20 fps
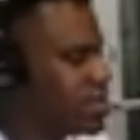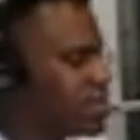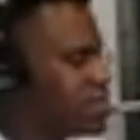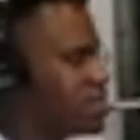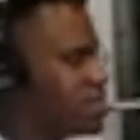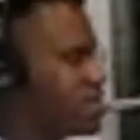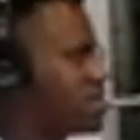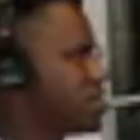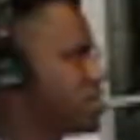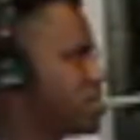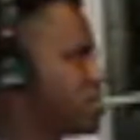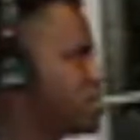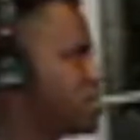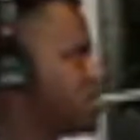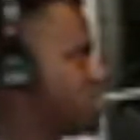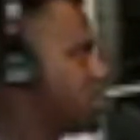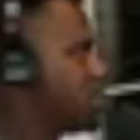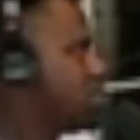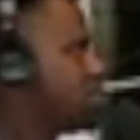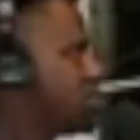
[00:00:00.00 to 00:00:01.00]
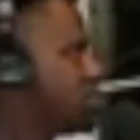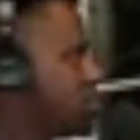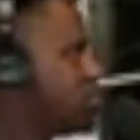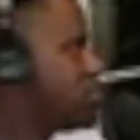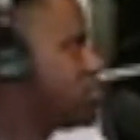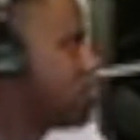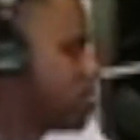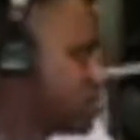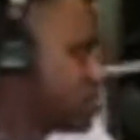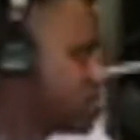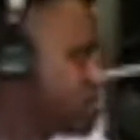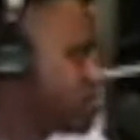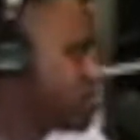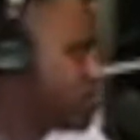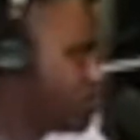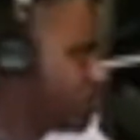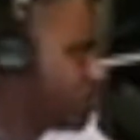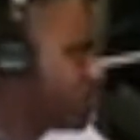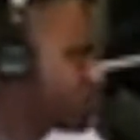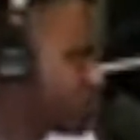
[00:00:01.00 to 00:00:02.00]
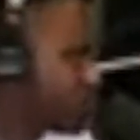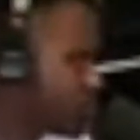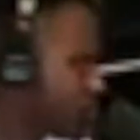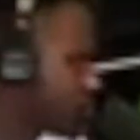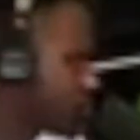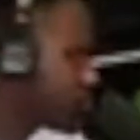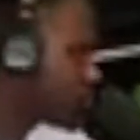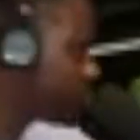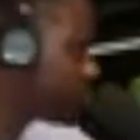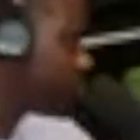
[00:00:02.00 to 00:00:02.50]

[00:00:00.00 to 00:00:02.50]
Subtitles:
Family gonna rock with me, and that say